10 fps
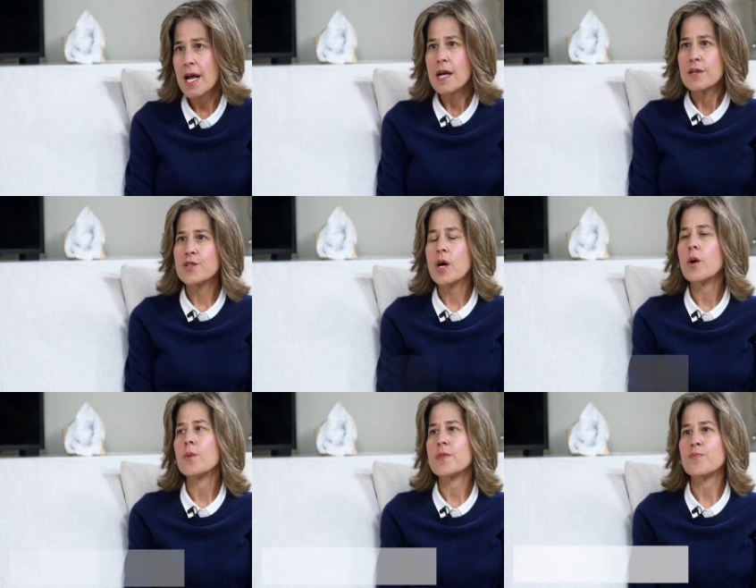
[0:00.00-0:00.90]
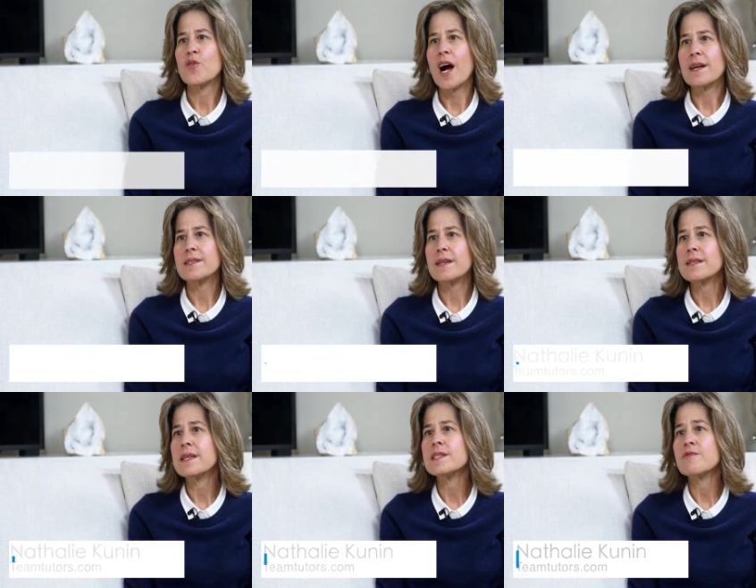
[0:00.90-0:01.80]
Okay. So the
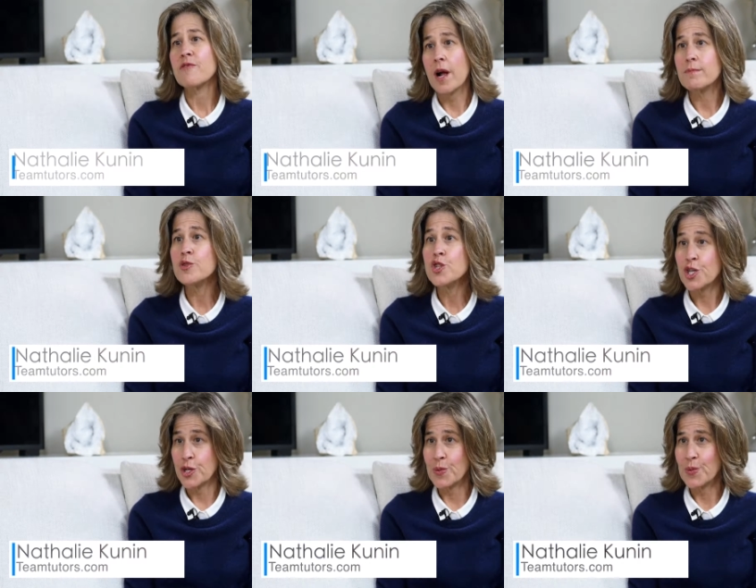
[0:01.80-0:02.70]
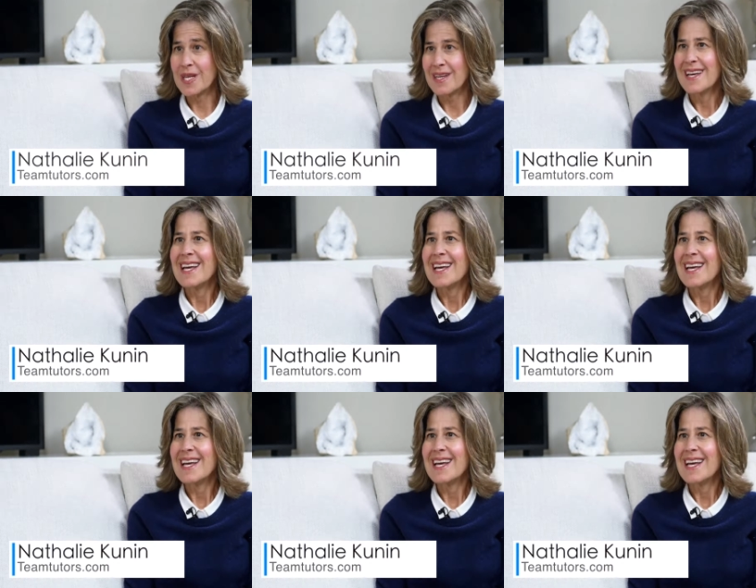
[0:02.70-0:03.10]
process is from June